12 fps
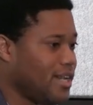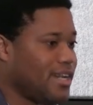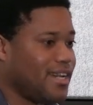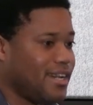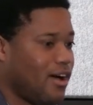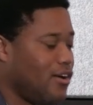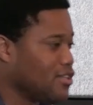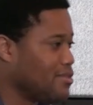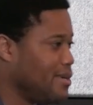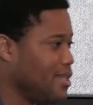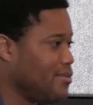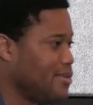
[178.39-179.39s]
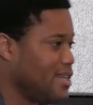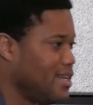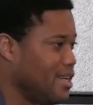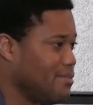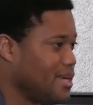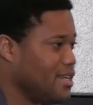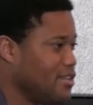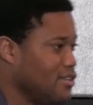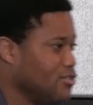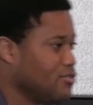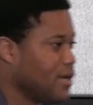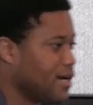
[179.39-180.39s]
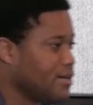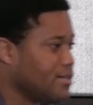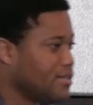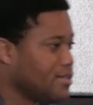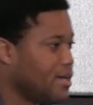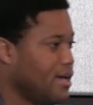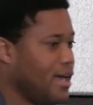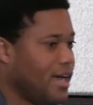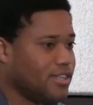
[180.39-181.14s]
and then ultimately we ended up getting those records. And